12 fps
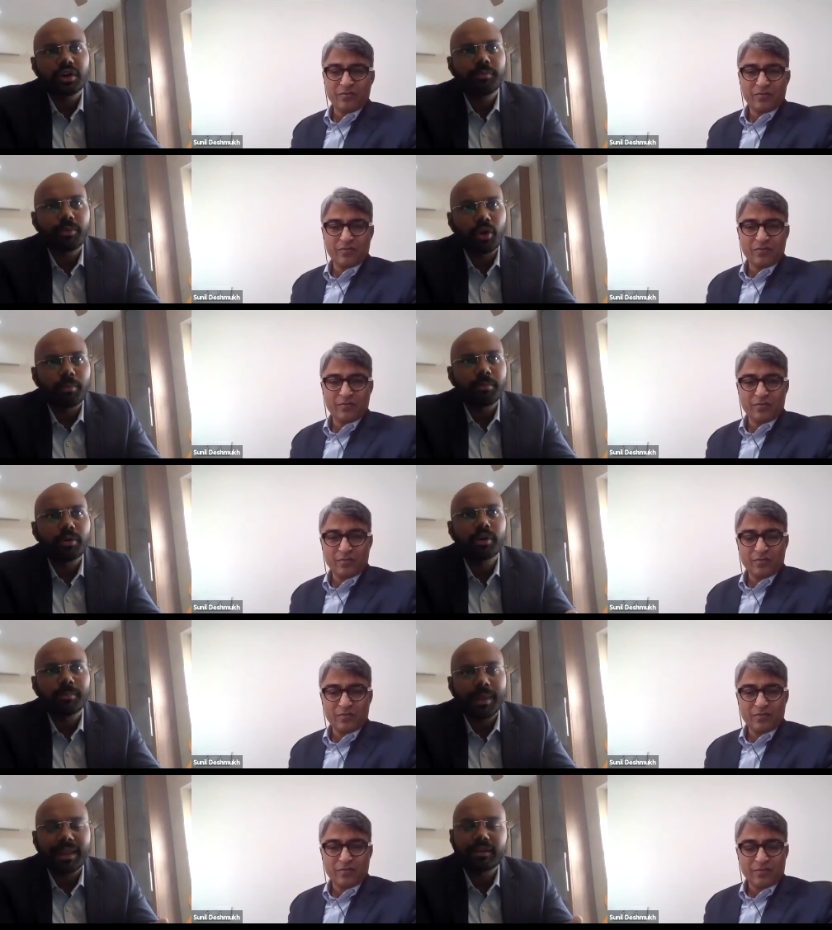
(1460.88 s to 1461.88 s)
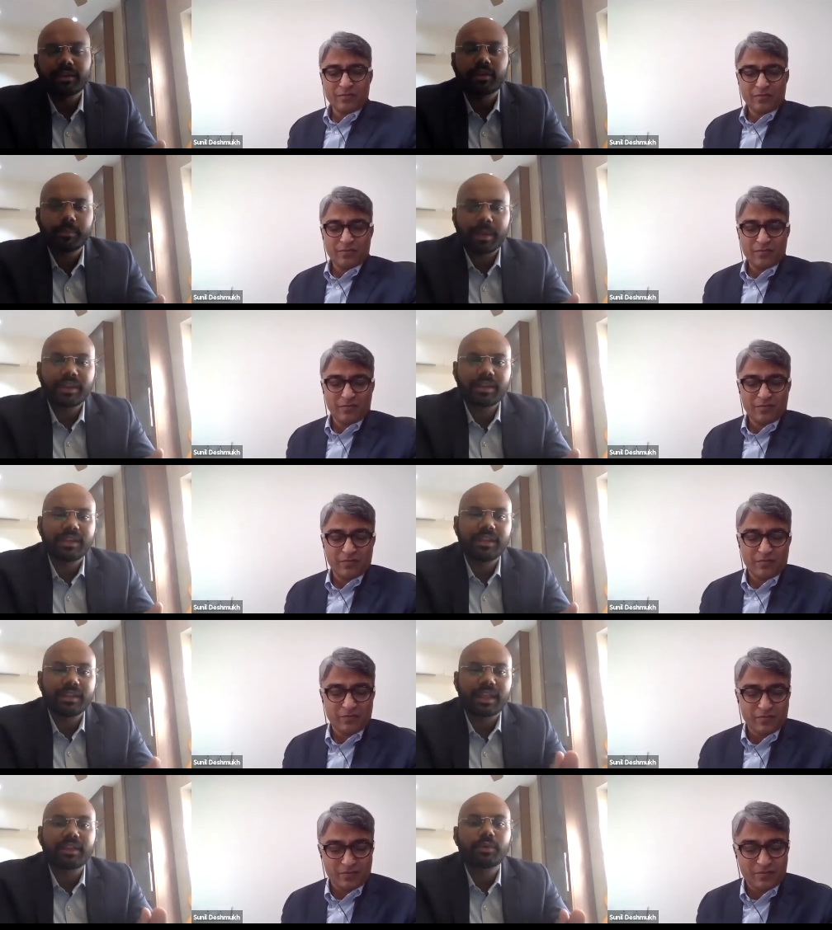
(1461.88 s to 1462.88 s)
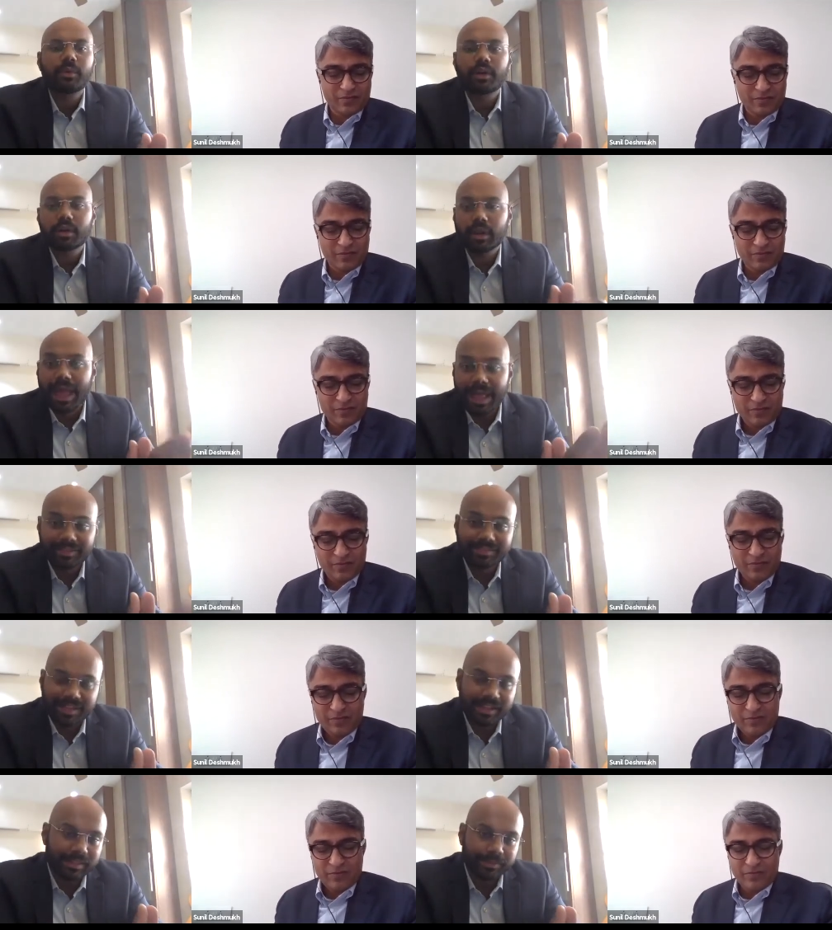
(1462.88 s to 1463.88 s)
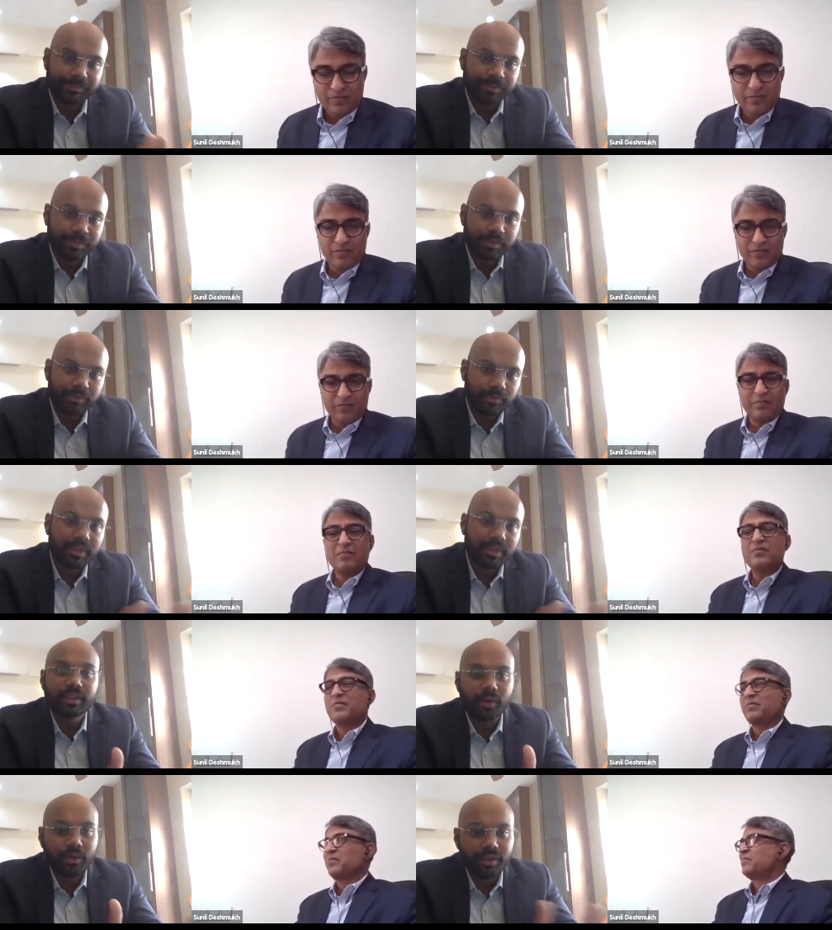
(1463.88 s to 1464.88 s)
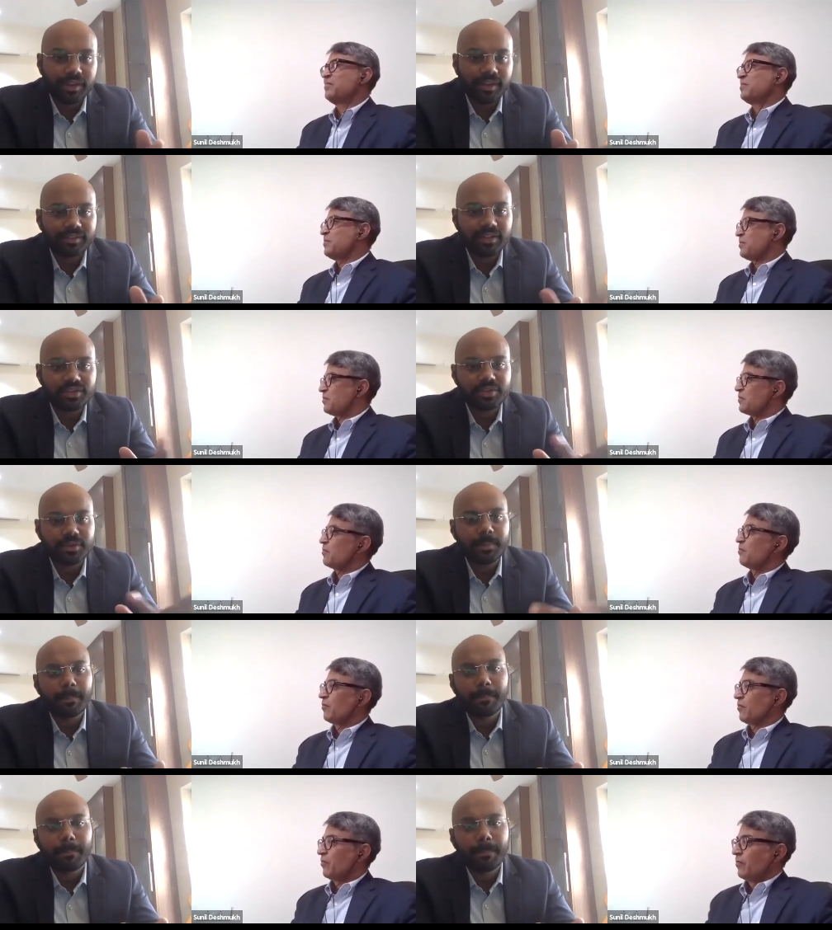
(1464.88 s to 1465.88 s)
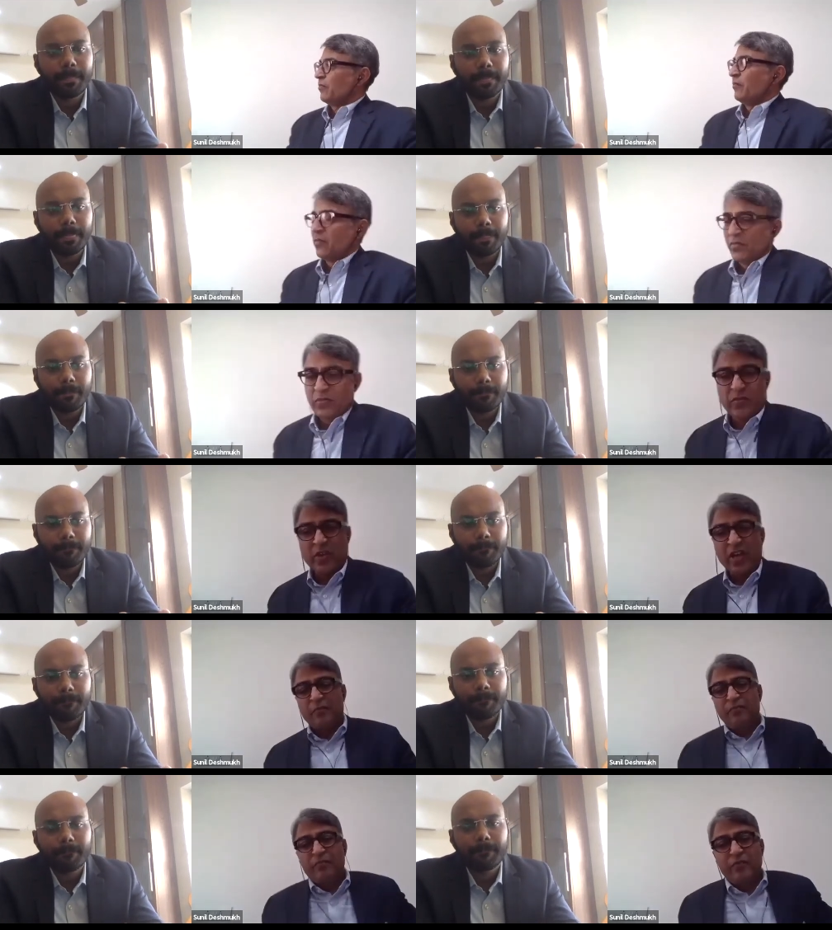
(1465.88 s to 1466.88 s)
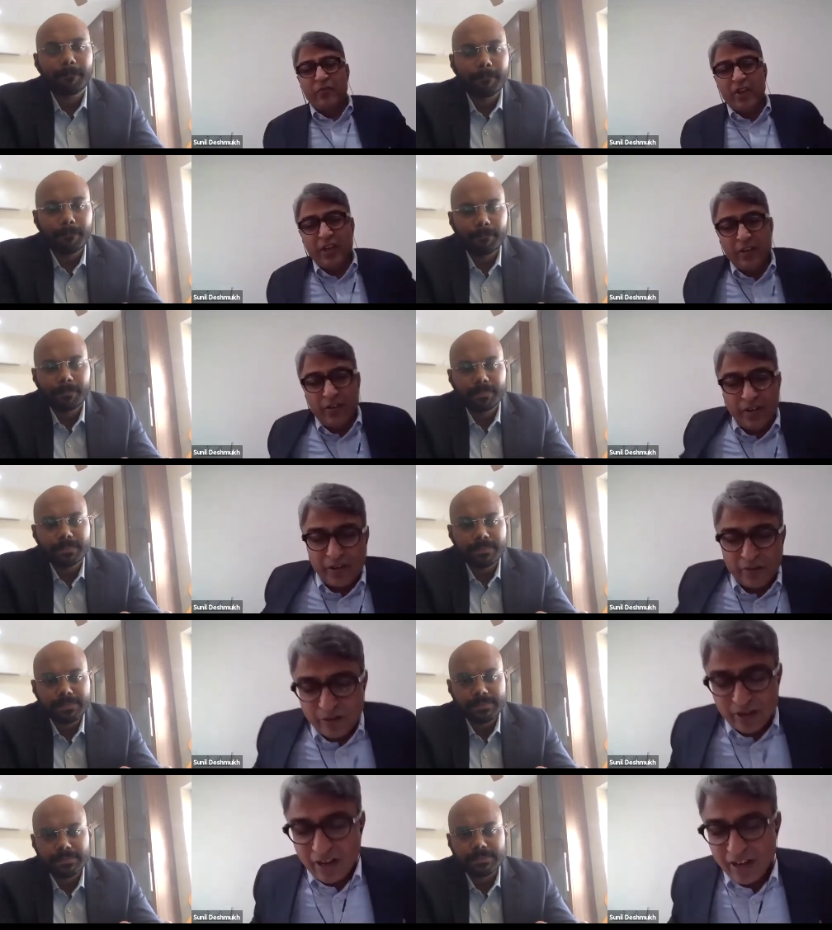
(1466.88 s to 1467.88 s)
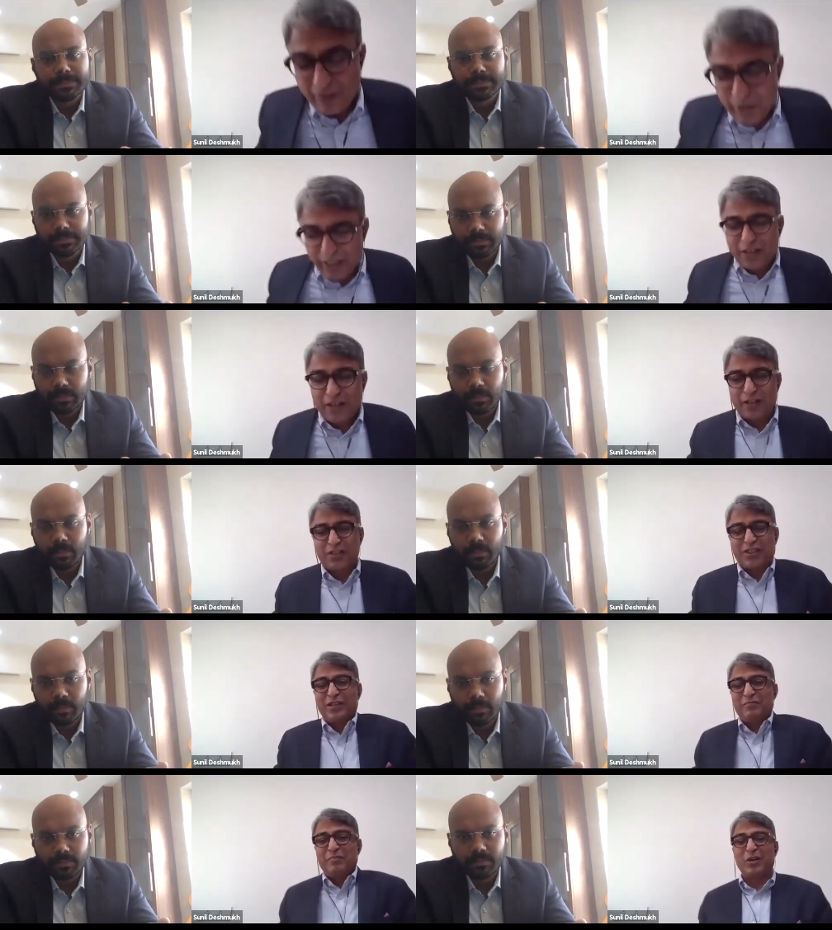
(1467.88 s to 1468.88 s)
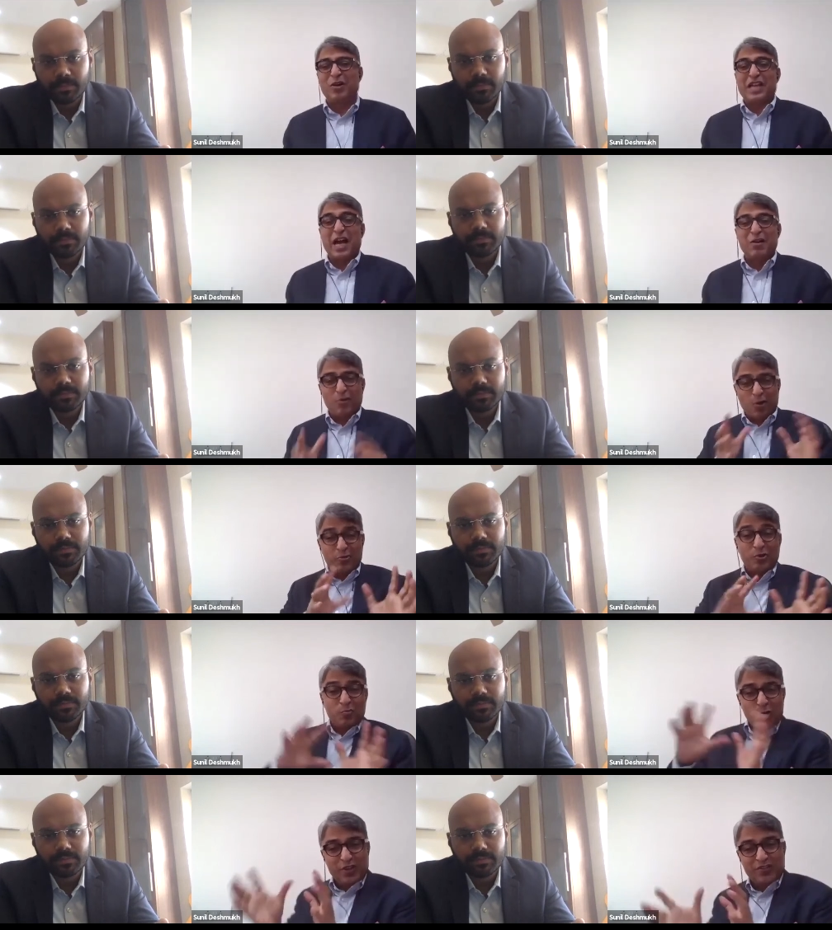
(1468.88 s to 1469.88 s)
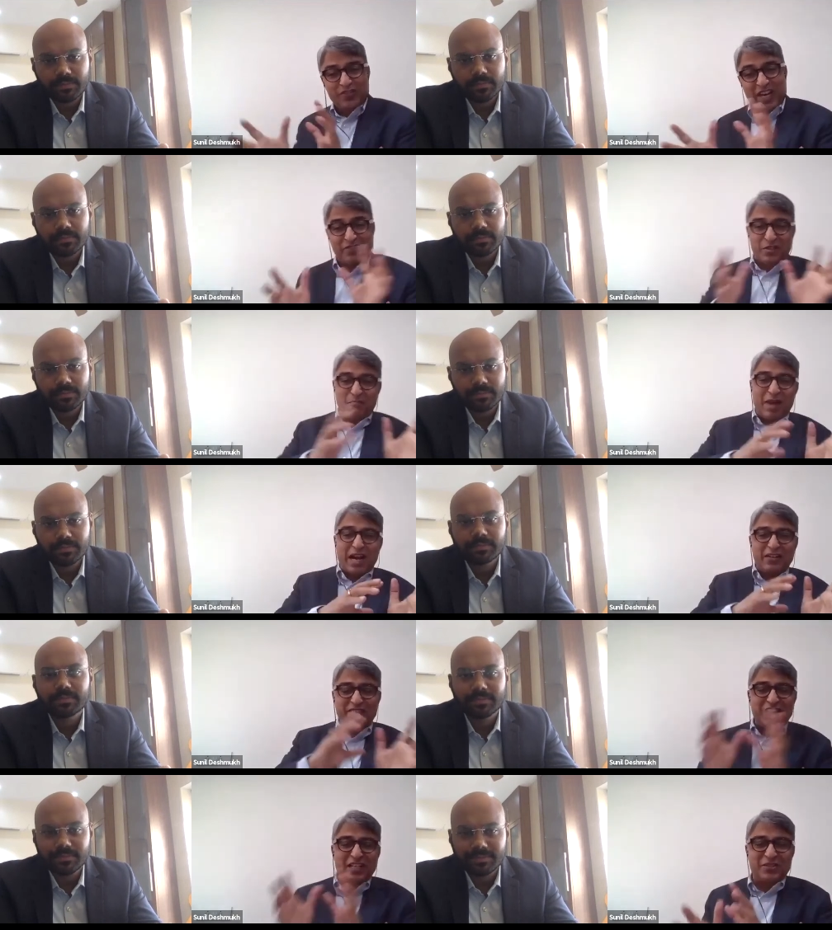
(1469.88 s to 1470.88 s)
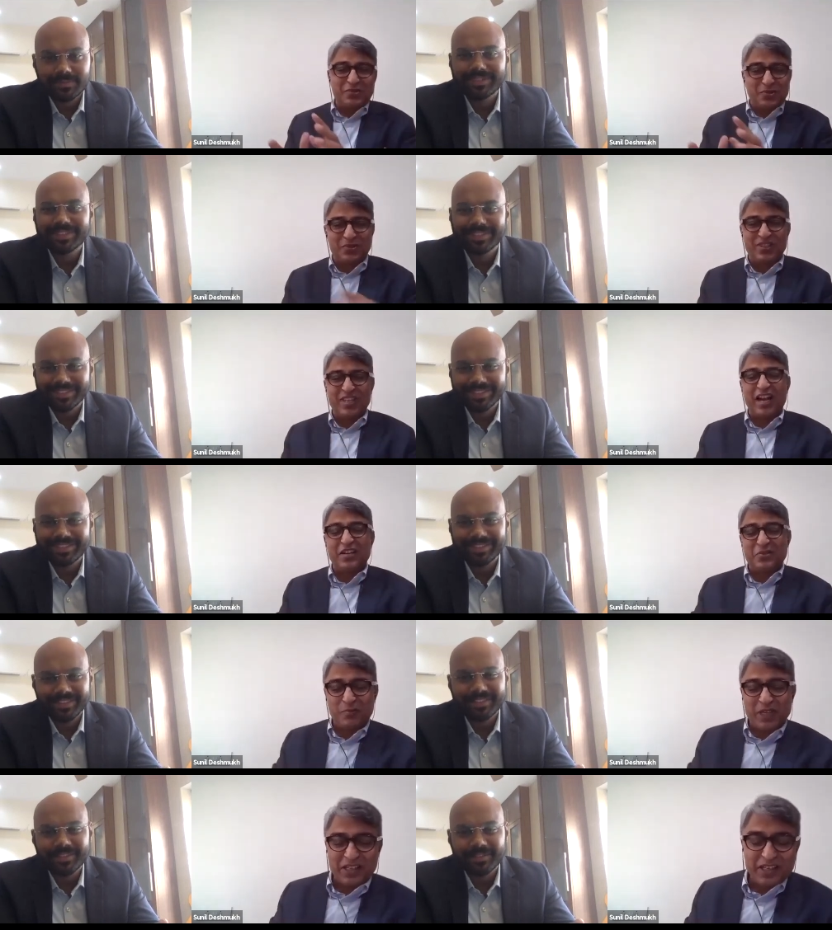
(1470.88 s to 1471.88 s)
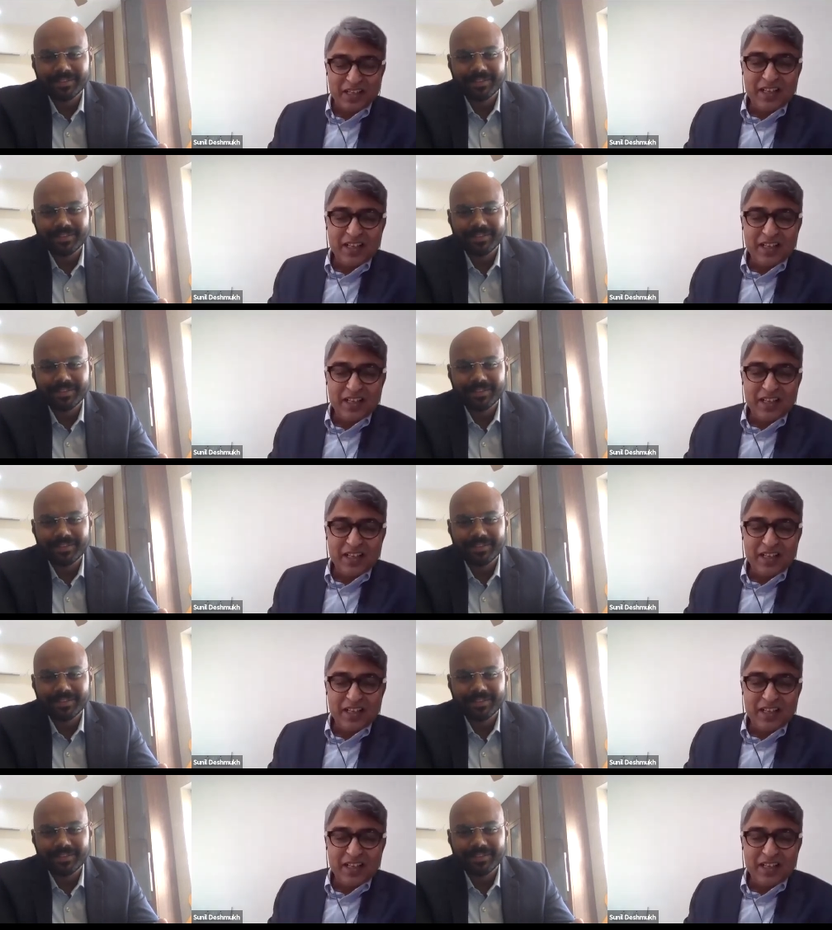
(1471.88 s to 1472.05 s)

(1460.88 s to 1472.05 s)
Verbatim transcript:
Speaker 1: a proper mentor mentee network at scale? within the organization?
Speaker 2: Yeah, very very interesting because I have gone through both the sides, the bad side and good side. So, but